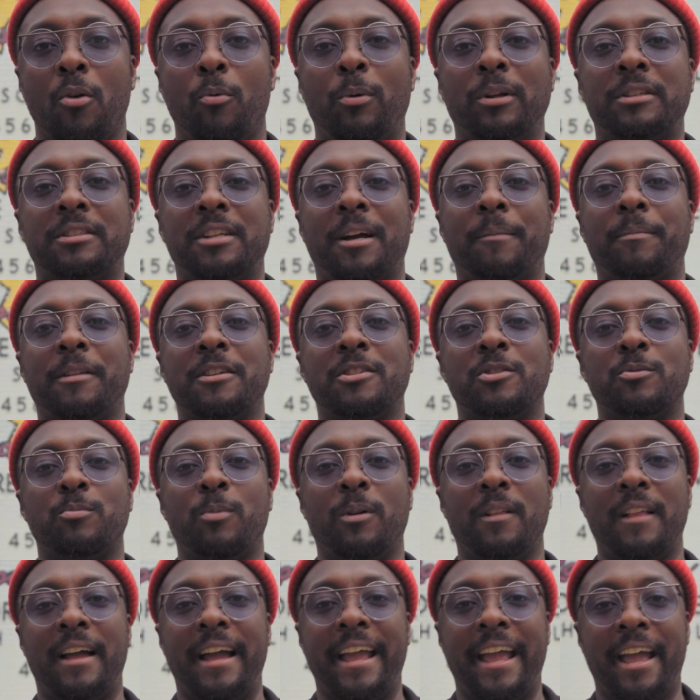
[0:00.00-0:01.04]
What's up? This is
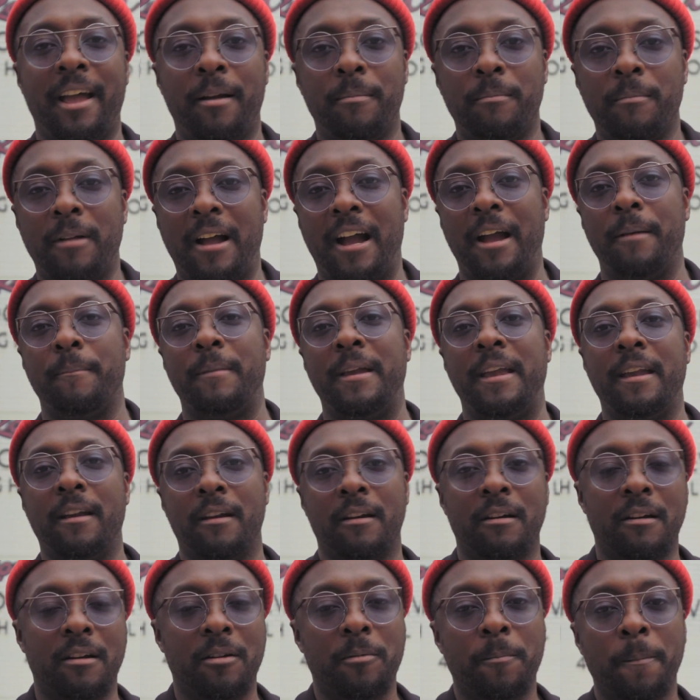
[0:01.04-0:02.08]
will.i.am. I'm
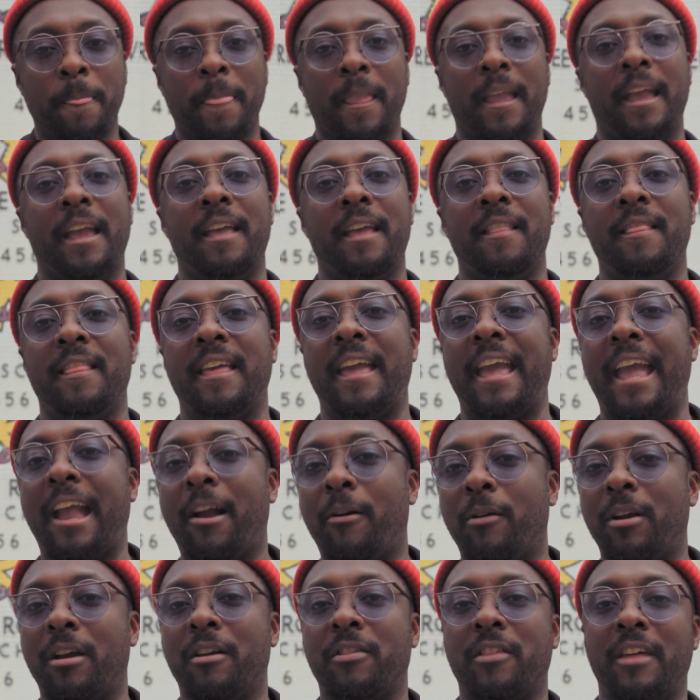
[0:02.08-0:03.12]
here in the
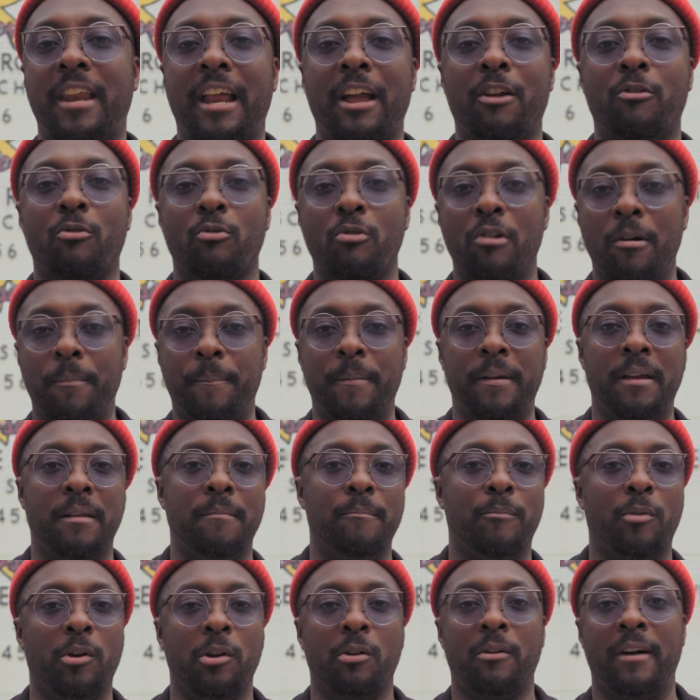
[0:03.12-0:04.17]
area that I grew up in,
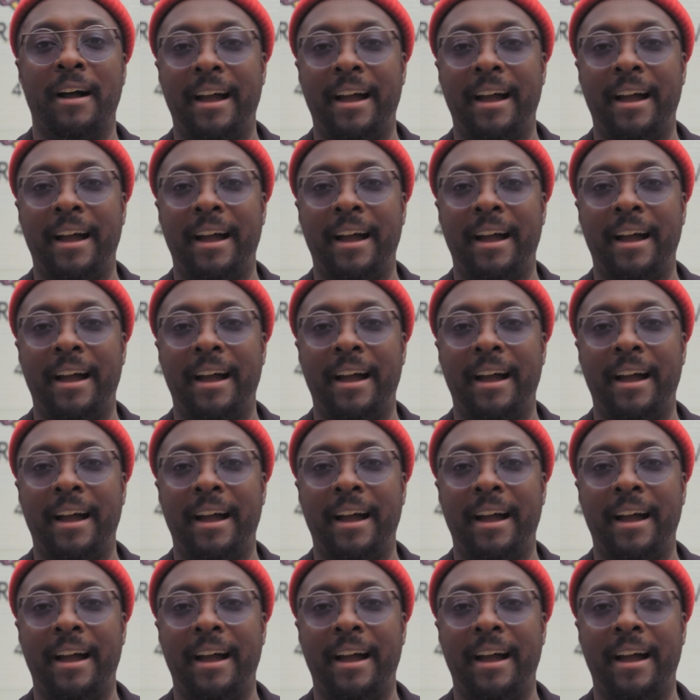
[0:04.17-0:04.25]
Boyle